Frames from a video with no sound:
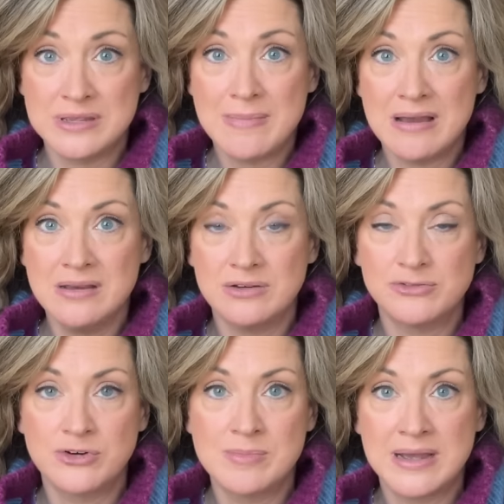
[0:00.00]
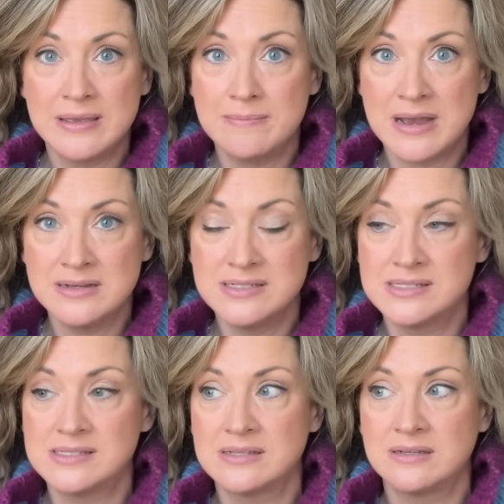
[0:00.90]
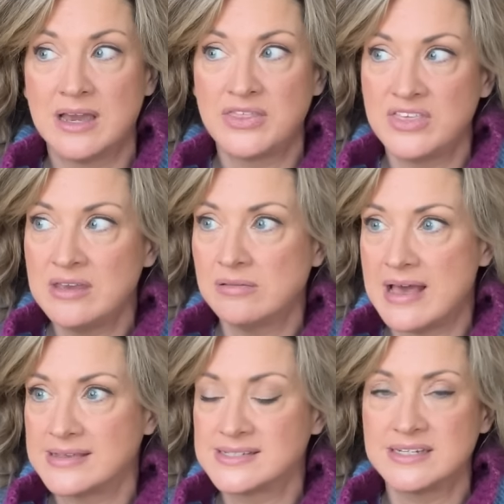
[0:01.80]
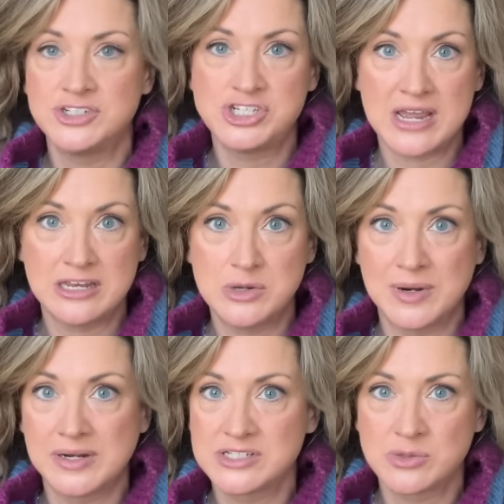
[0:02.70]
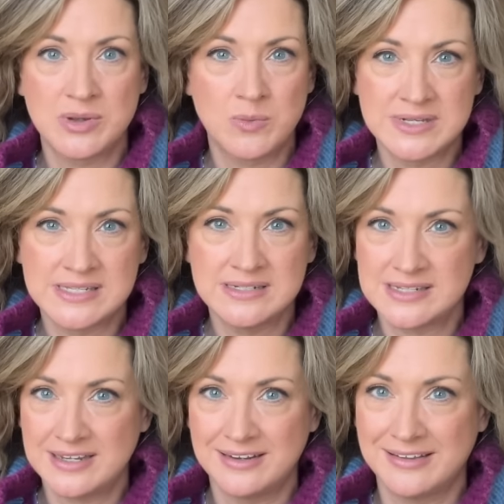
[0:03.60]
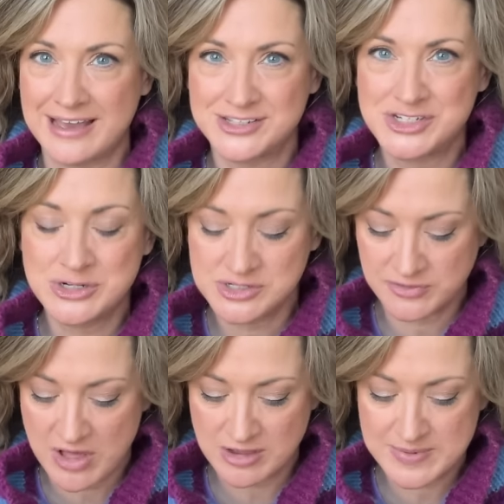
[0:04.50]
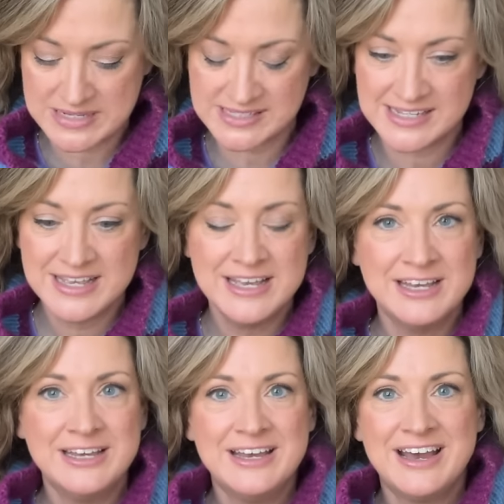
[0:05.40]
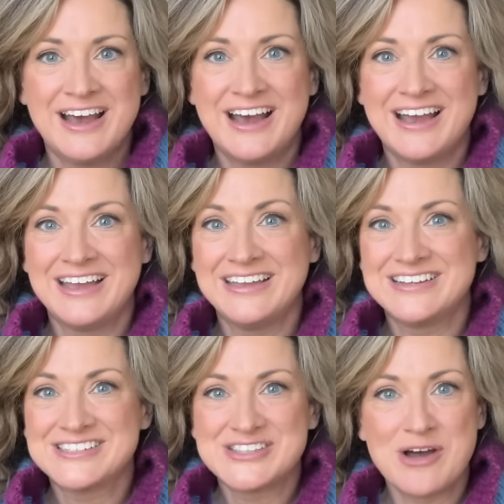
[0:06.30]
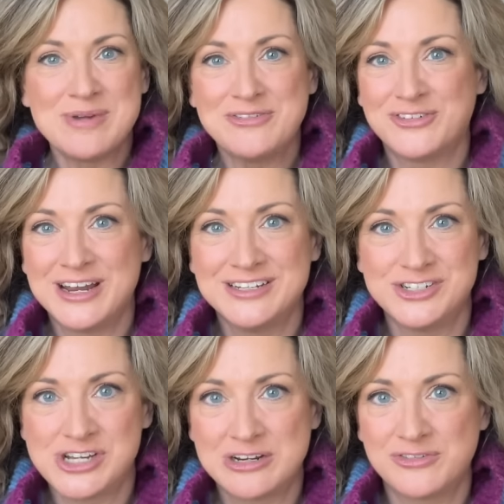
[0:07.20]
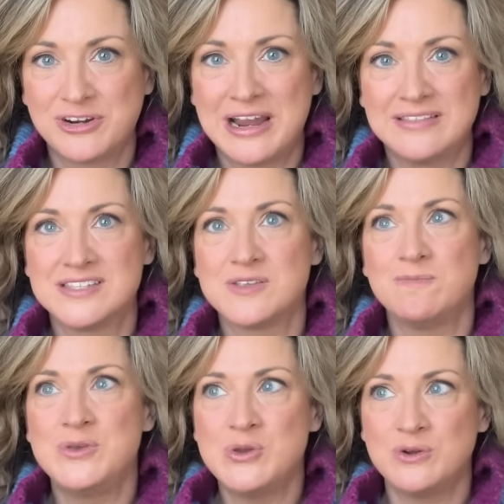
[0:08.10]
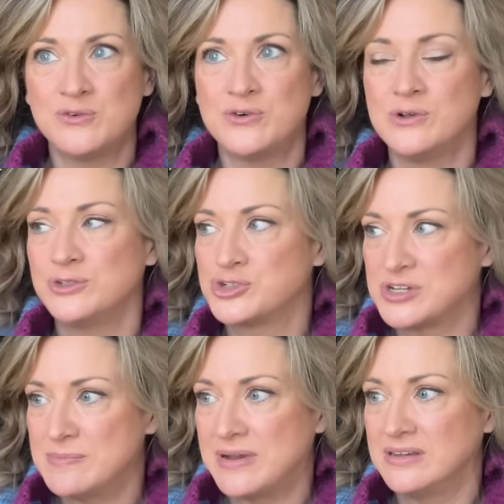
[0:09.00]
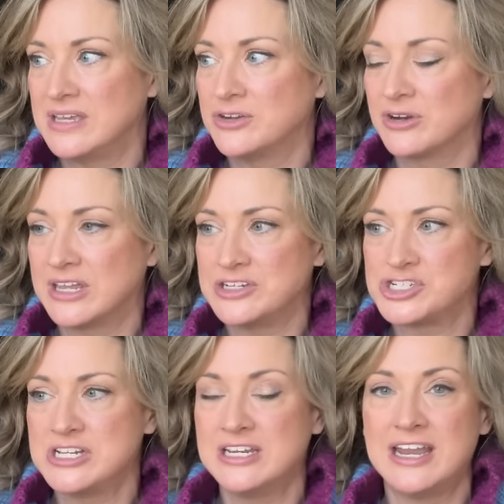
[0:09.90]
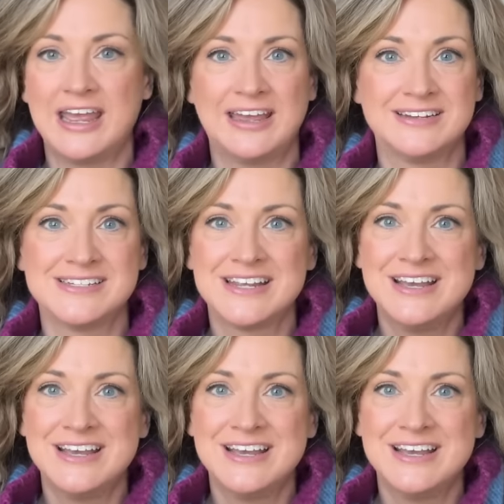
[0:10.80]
mug for my mugs, I think last January. So it wasn't in last year's Vlogmas. I saw my friend Jennifer had this beautiful tree mug in her kitchen and